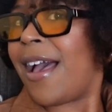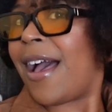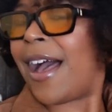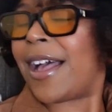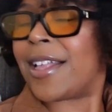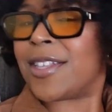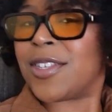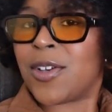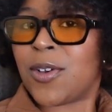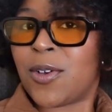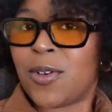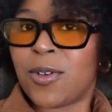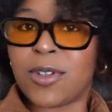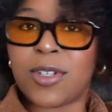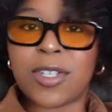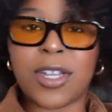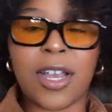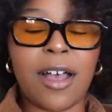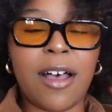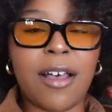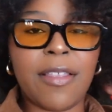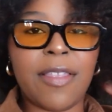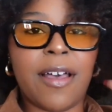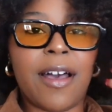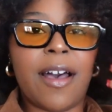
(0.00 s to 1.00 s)
I told
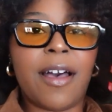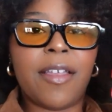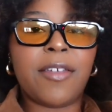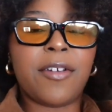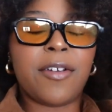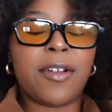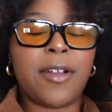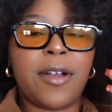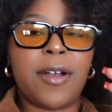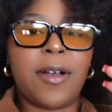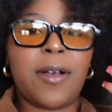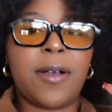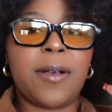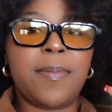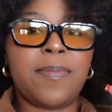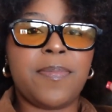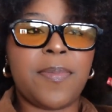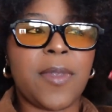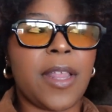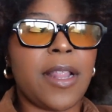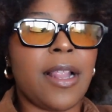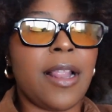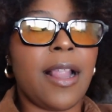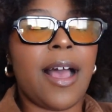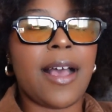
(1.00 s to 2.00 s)
y'all the other,
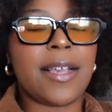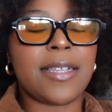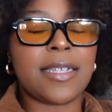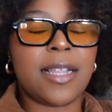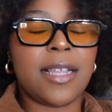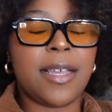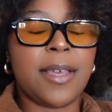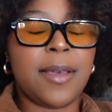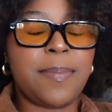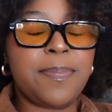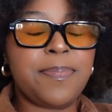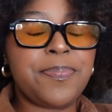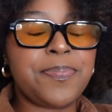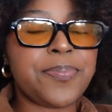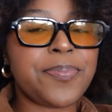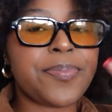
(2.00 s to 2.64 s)
in the last clip,